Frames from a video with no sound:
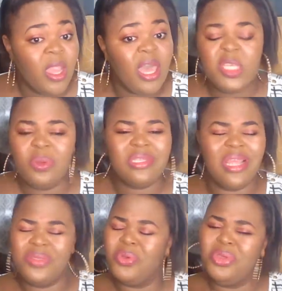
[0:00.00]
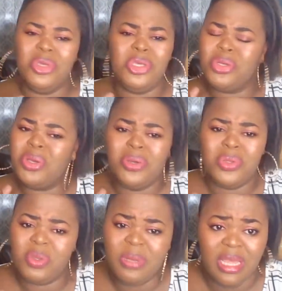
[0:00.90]
and she was like, no, you're not going to
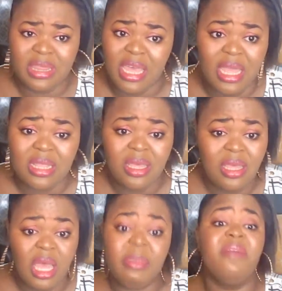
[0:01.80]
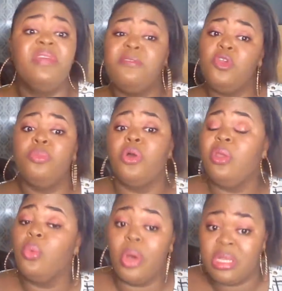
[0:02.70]
do me like that. I mean, I've given you money
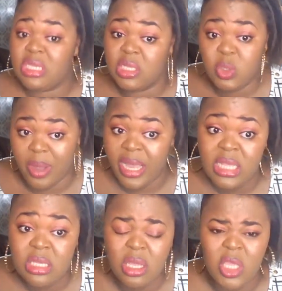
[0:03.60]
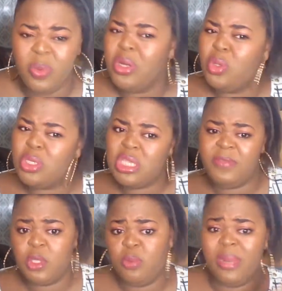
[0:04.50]
once and twice. You want to use this
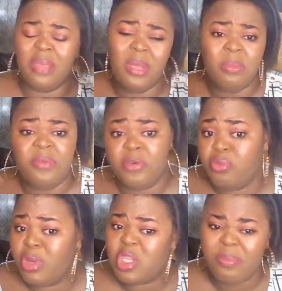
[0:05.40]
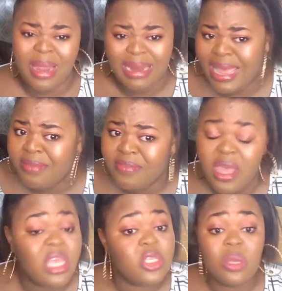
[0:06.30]
video to blackmail me for the rest of my life?
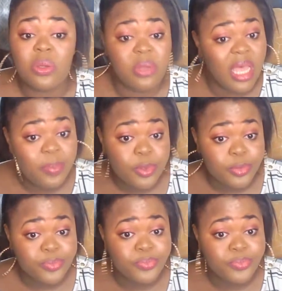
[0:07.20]
It's not going to happen.